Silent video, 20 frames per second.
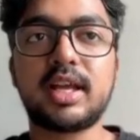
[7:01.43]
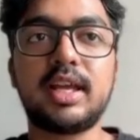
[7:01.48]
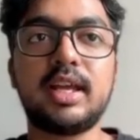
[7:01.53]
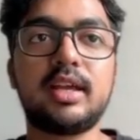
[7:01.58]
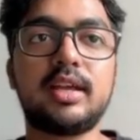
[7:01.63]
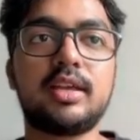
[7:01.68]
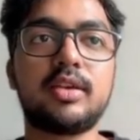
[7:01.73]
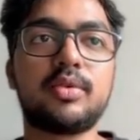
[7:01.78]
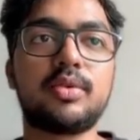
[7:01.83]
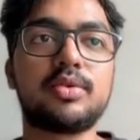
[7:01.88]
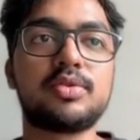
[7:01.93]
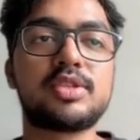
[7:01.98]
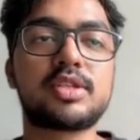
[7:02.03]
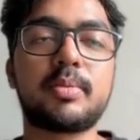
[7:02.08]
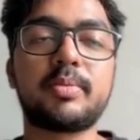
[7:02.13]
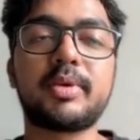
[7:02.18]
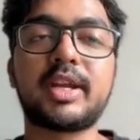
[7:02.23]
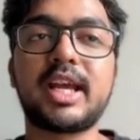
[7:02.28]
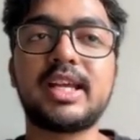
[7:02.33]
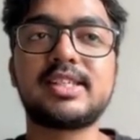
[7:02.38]
like
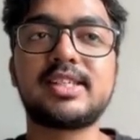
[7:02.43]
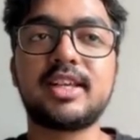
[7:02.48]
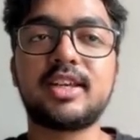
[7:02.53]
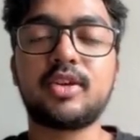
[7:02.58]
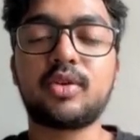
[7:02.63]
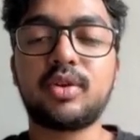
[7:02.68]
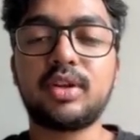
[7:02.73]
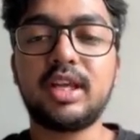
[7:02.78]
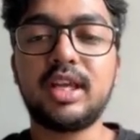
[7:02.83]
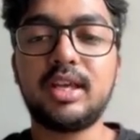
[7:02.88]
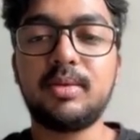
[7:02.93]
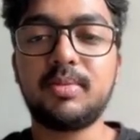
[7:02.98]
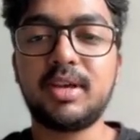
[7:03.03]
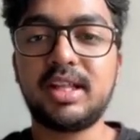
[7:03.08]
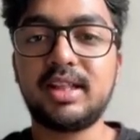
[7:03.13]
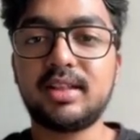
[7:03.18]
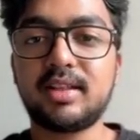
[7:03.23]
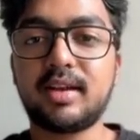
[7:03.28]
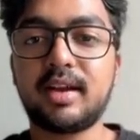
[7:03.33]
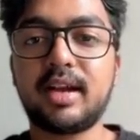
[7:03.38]
summarizing your
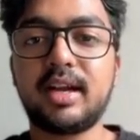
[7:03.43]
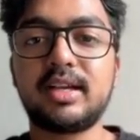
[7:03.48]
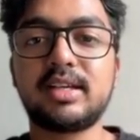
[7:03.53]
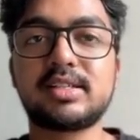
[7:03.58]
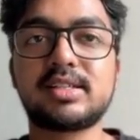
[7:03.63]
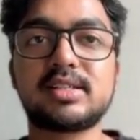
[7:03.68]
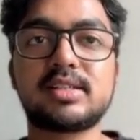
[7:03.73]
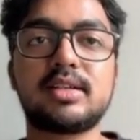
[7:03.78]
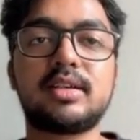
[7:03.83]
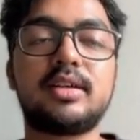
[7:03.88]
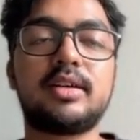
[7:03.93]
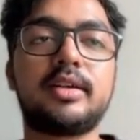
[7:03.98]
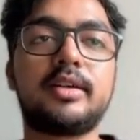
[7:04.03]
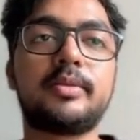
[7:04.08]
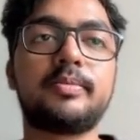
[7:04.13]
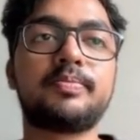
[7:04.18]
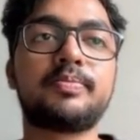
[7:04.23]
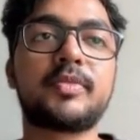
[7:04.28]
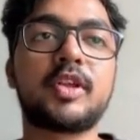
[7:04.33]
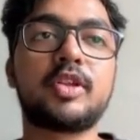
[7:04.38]
email threads
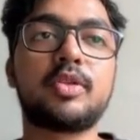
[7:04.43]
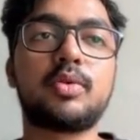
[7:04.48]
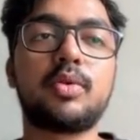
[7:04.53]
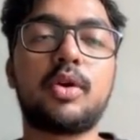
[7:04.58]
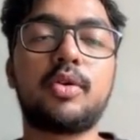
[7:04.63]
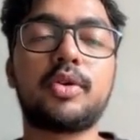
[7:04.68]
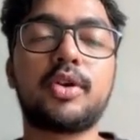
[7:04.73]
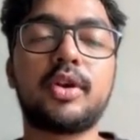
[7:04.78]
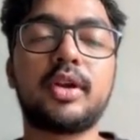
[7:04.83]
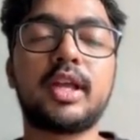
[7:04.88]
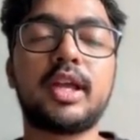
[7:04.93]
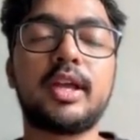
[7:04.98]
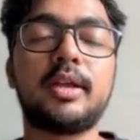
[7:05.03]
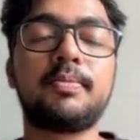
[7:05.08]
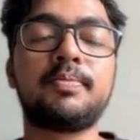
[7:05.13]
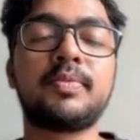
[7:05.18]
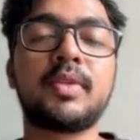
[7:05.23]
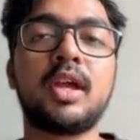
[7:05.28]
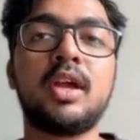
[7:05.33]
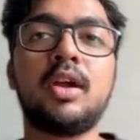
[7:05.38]
throughout your
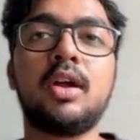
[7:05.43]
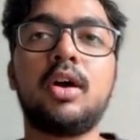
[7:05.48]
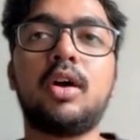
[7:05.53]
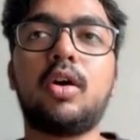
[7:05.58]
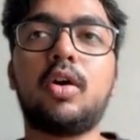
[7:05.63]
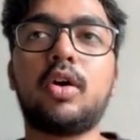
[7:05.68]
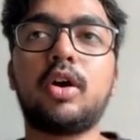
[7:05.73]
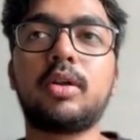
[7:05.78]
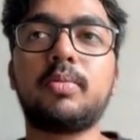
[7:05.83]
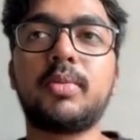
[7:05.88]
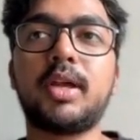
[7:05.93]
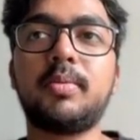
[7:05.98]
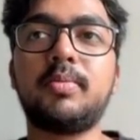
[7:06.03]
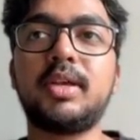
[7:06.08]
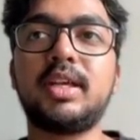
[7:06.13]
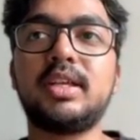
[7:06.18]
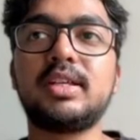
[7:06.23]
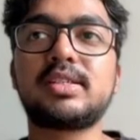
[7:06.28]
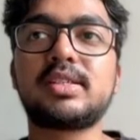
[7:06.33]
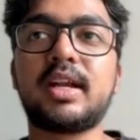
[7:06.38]
day, or
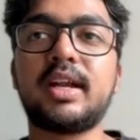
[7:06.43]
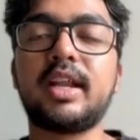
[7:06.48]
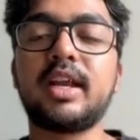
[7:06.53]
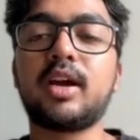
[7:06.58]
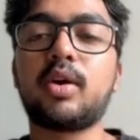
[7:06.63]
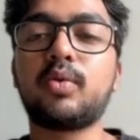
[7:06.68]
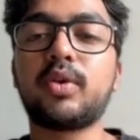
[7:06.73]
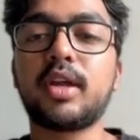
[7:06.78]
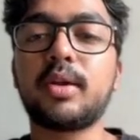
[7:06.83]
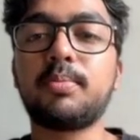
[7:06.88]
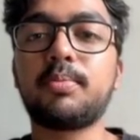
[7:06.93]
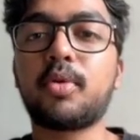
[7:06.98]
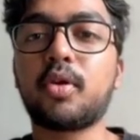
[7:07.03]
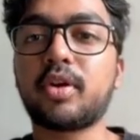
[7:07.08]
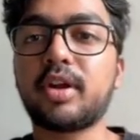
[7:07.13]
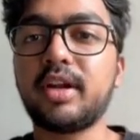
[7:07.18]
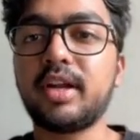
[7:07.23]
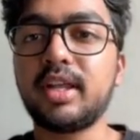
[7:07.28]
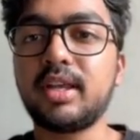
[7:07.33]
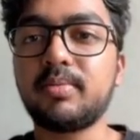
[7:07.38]
maybe sending out
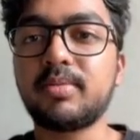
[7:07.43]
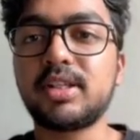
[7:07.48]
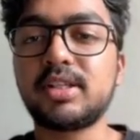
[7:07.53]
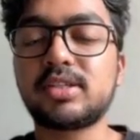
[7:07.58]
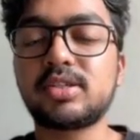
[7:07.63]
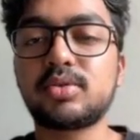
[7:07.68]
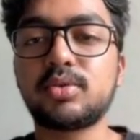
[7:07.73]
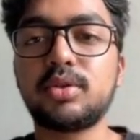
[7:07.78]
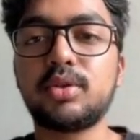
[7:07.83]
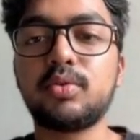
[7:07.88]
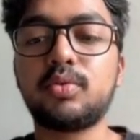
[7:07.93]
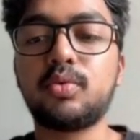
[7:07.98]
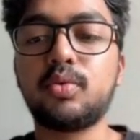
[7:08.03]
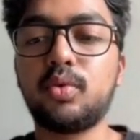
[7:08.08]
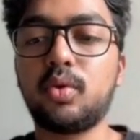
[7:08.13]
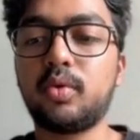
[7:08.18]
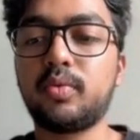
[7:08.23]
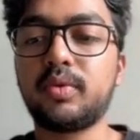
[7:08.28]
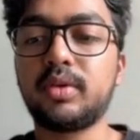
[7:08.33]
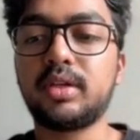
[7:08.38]
important emails to you
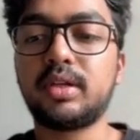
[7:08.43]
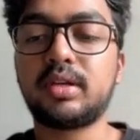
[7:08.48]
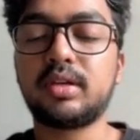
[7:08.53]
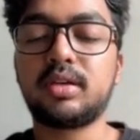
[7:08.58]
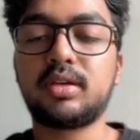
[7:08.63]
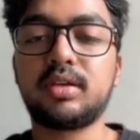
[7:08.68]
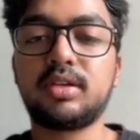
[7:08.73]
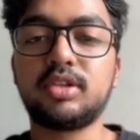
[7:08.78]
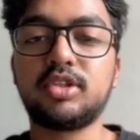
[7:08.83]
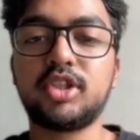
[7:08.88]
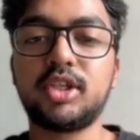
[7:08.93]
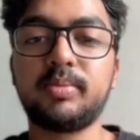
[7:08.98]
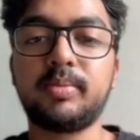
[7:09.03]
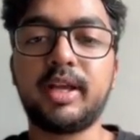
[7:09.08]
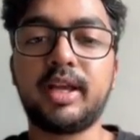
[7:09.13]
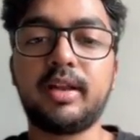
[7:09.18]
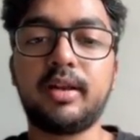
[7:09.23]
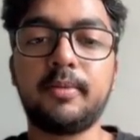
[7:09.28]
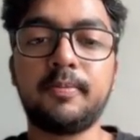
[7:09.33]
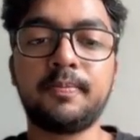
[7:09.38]
over
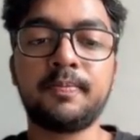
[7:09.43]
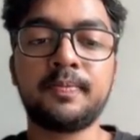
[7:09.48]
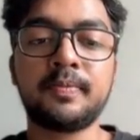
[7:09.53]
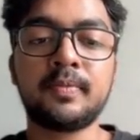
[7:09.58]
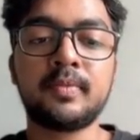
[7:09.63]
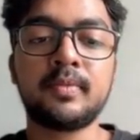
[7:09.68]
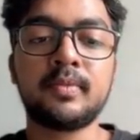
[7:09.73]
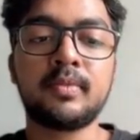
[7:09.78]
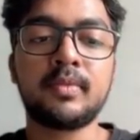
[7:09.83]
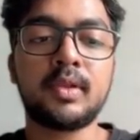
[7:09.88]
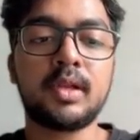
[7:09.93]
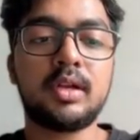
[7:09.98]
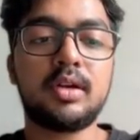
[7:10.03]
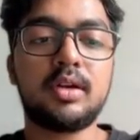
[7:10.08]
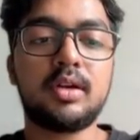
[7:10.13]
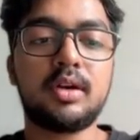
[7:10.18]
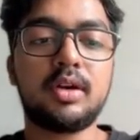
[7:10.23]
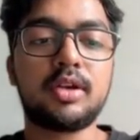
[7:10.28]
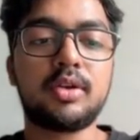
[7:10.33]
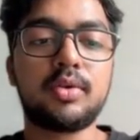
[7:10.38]
Gmail.
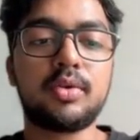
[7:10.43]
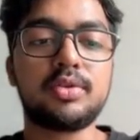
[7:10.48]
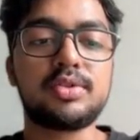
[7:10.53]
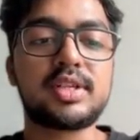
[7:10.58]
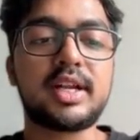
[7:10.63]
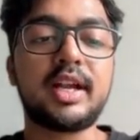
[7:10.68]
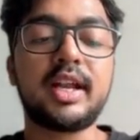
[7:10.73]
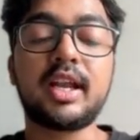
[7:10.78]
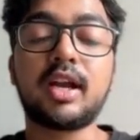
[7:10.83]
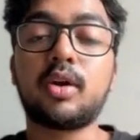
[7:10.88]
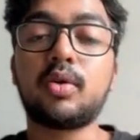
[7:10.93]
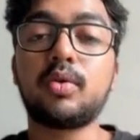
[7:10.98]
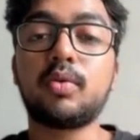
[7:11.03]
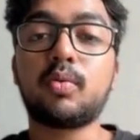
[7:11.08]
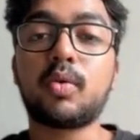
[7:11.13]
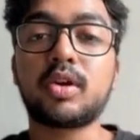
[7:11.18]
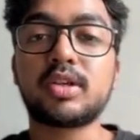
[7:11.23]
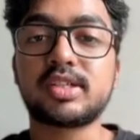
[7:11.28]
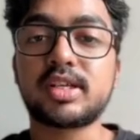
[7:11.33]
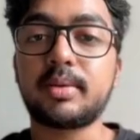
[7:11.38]
Sending out
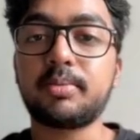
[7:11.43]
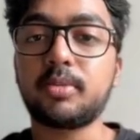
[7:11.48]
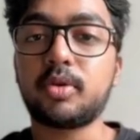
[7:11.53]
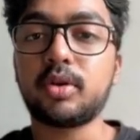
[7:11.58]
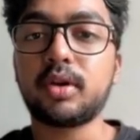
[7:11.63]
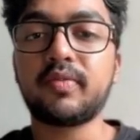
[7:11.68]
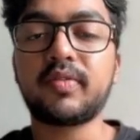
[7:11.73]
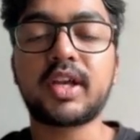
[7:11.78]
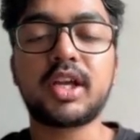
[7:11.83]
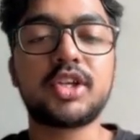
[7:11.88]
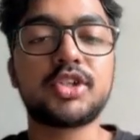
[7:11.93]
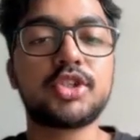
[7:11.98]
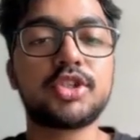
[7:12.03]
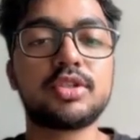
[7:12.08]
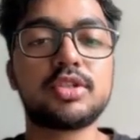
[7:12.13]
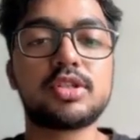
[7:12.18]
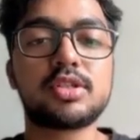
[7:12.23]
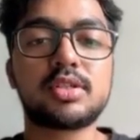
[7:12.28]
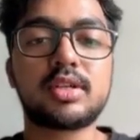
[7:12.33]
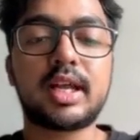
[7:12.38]
WhatsApp
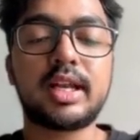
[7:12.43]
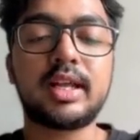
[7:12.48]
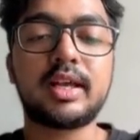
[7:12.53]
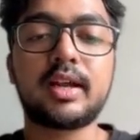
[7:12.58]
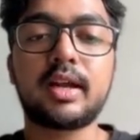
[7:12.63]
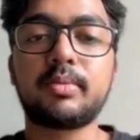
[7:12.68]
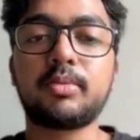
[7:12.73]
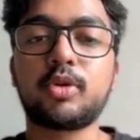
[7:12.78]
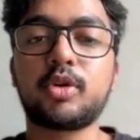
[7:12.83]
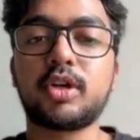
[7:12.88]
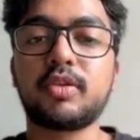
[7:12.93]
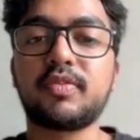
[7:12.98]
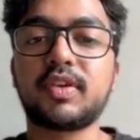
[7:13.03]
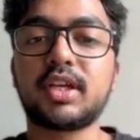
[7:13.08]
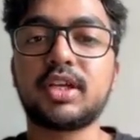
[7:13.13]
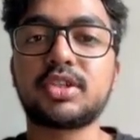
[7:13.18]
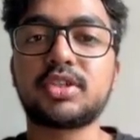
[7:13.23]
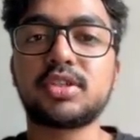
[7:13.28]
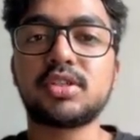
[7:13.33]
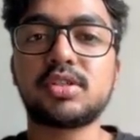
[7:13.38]
notifications, Telegram
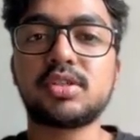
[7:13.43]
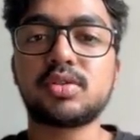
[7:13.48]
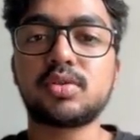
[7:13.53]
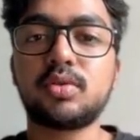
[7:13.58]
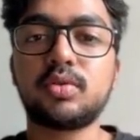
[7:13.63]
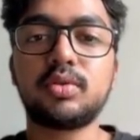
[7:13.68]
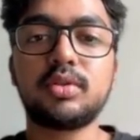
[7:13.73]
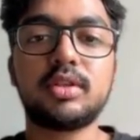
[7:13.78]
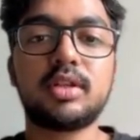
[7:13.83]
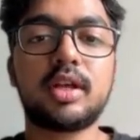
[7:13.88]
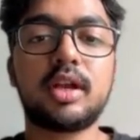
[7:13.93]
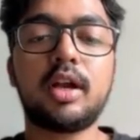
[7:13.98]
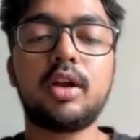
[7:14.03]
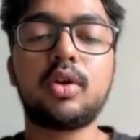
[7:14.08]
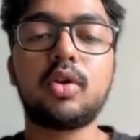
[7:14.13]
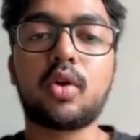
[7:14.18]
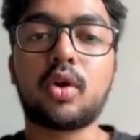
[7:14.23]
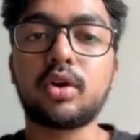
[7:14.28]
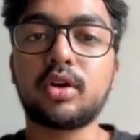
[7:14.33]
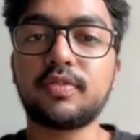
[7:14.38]
notifications. So there are
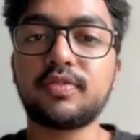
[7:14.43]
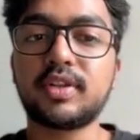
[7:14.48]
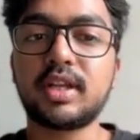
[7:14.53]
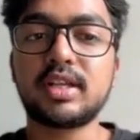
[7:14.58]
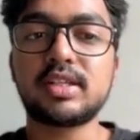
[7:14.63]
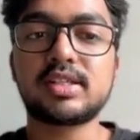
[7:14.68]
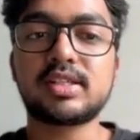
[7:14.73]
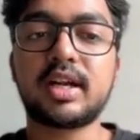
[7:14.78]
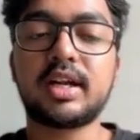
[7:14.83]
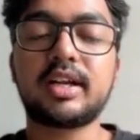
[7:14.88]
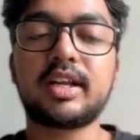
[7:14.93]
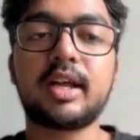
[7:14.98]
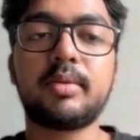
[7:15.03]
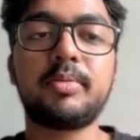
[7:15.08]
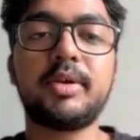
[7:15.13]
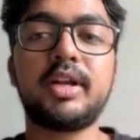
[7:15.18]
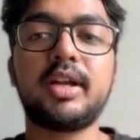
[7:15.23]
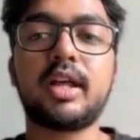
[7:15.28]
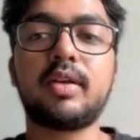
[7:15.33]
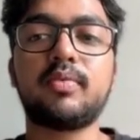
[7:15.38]
a lot of things that
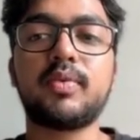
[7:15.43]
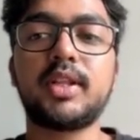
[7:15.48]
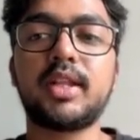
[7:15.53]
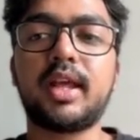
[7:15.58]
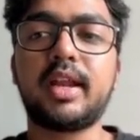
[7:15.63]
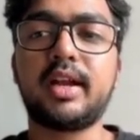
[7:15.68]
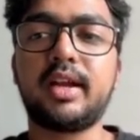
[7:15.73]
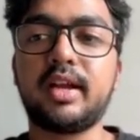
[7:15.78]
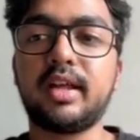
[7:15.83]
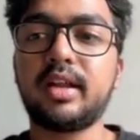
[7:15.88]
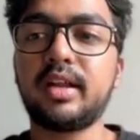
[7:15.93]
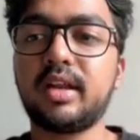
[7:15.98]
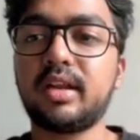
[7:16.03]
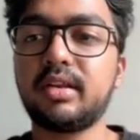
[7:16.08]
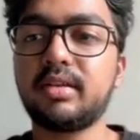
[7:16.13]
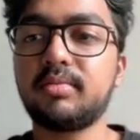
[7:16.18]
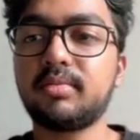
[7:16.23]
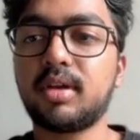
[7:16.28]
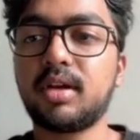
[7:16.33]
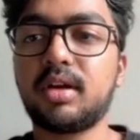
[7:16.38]
can be done with N8N.
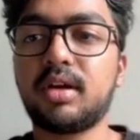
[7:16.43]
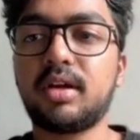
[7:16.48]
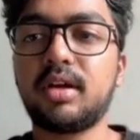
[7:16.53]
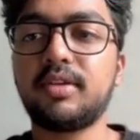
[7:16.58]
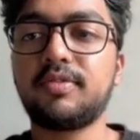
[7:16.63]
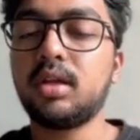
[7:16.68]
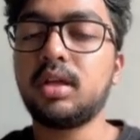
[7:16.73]
And